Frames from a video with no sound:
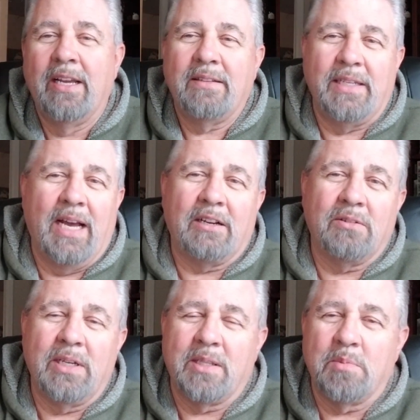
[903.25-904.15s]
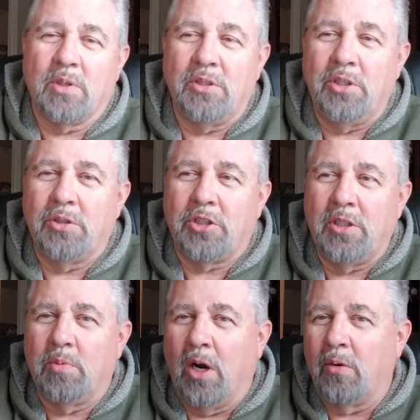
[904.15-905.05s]
The algorithms on
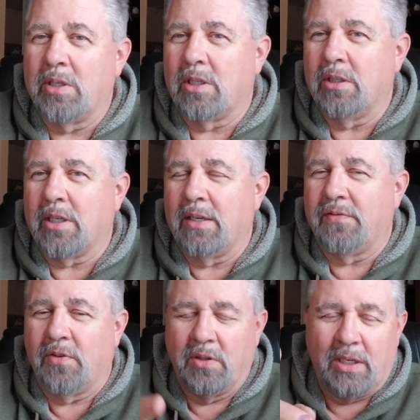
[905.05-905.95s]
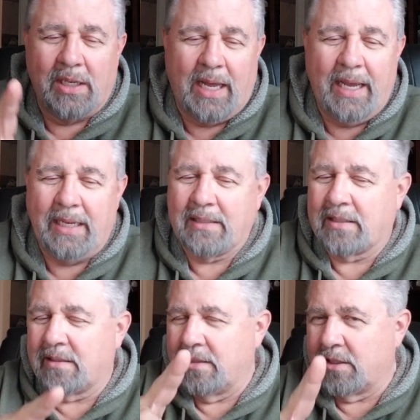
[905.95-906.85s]
YouTube are always looking for the
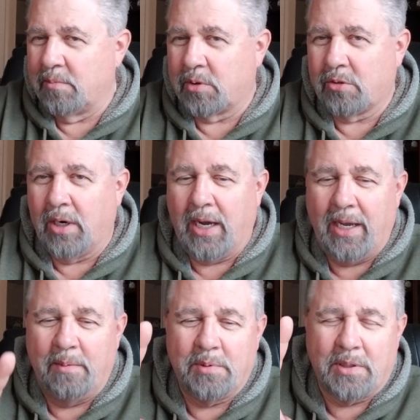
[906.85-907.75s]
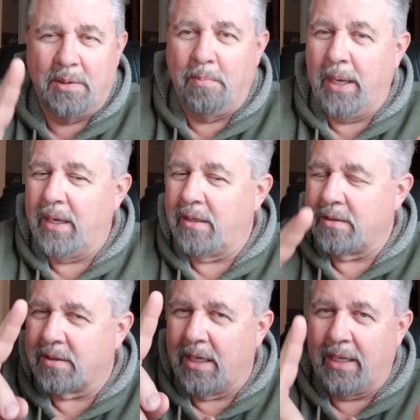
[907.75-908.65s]
likes, the subscribes, the
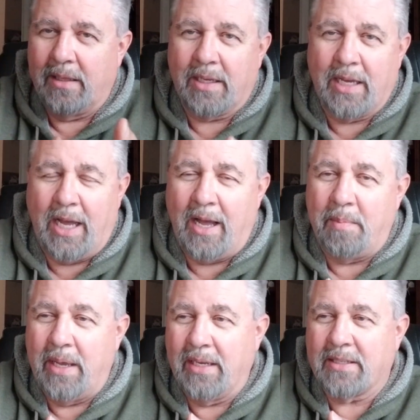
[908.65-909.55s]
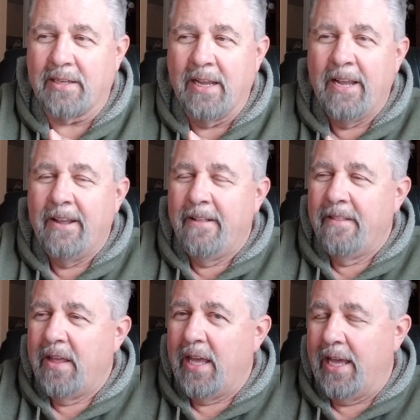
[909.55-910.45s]
bells, and the comments.
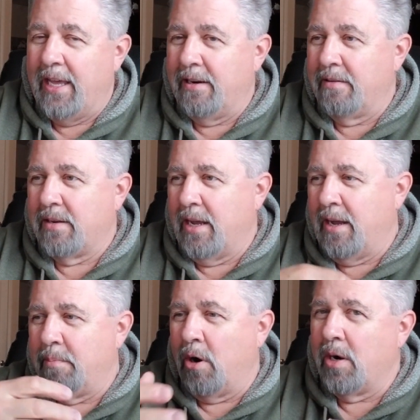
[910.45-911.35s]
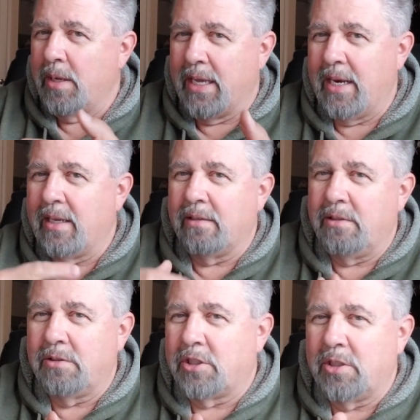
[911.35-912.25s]
And I'm already getting
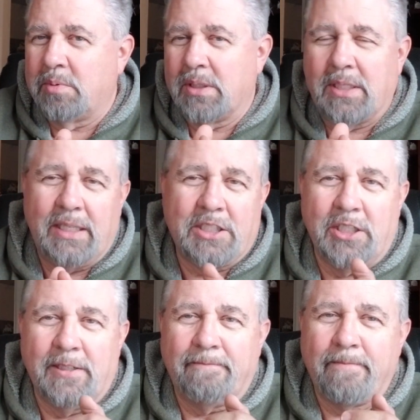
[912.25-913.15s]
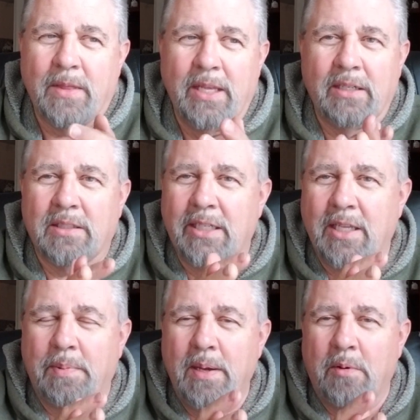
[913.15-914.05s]
YouTube's attention. They're seeing
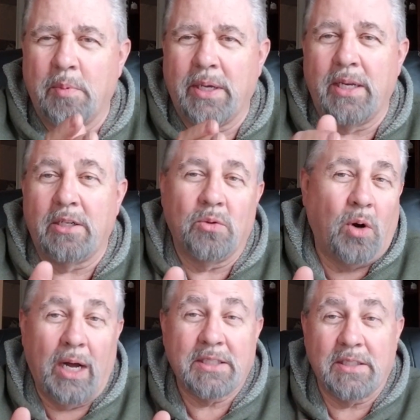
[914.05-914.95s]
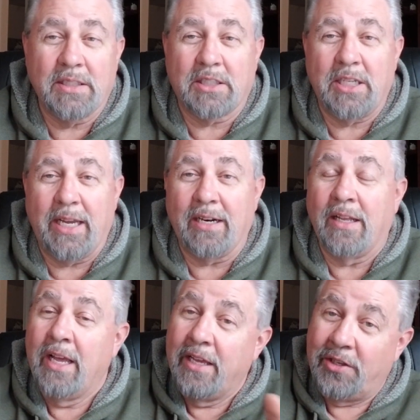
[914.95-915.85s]
that people are beginning to watch this channel.
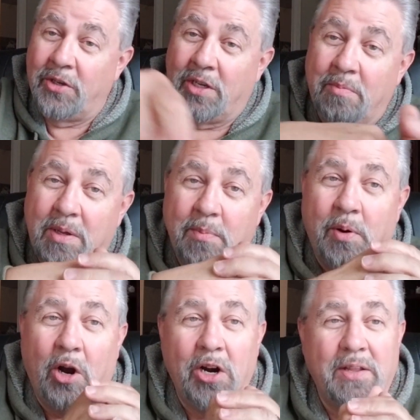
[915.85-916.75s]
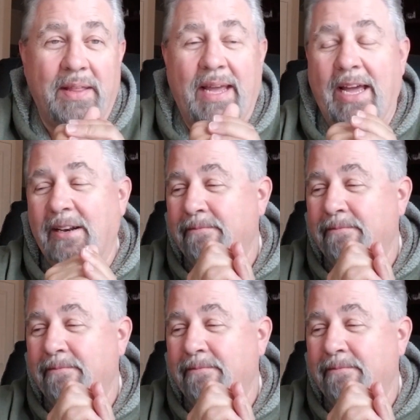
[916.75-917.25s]
You can be a part of that.